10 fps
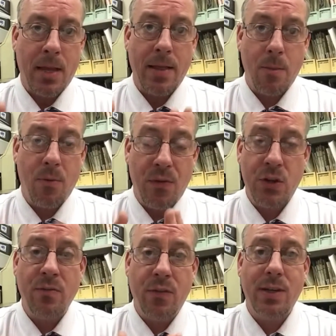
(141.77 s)
And the
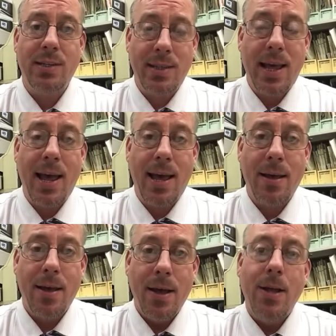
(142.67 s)
provision fund is
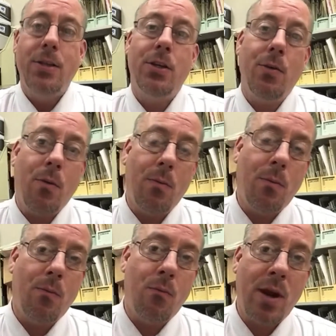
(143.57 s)
there to
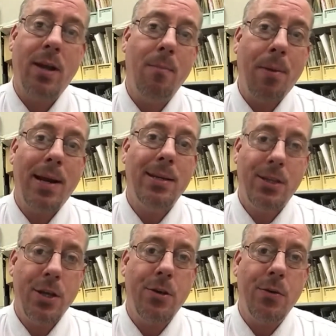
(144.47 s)

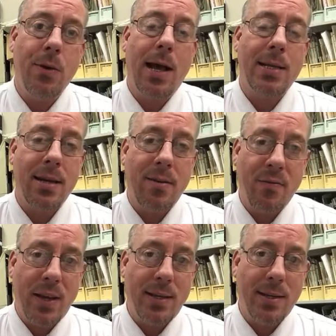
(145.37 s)
recompense you as an
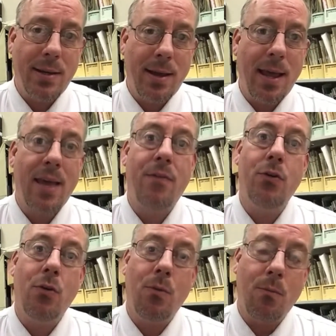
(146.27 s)
investor if
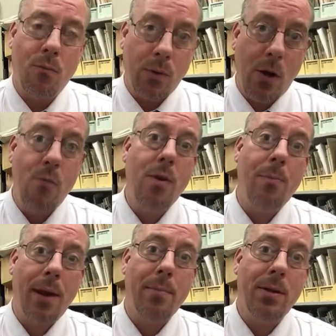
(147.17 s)
your loan
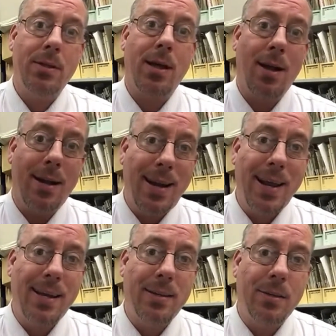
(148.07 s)
repayments are
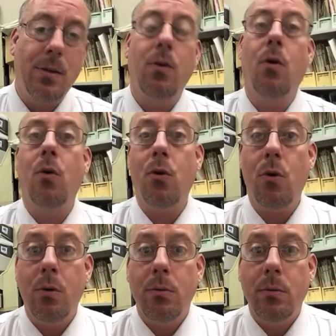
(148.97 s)
late
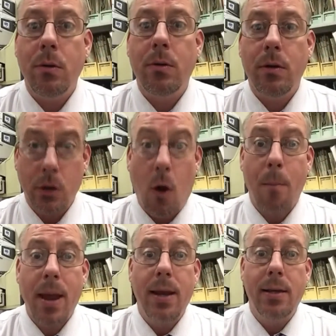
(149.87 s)
or
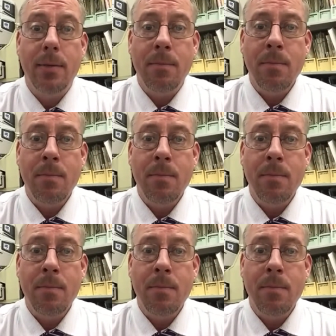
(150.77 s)
not made.